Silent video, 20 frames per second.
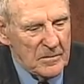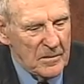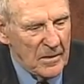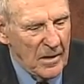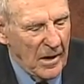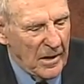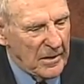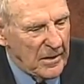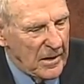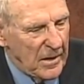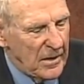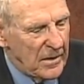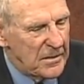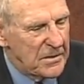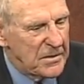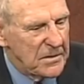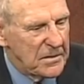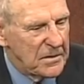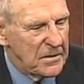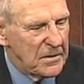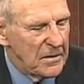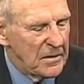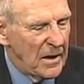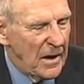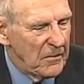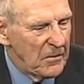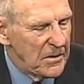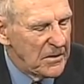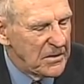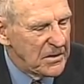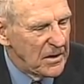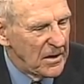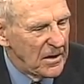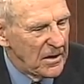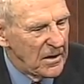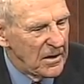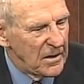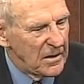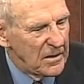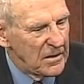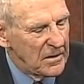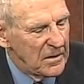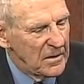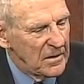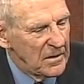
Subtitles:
I guess I would say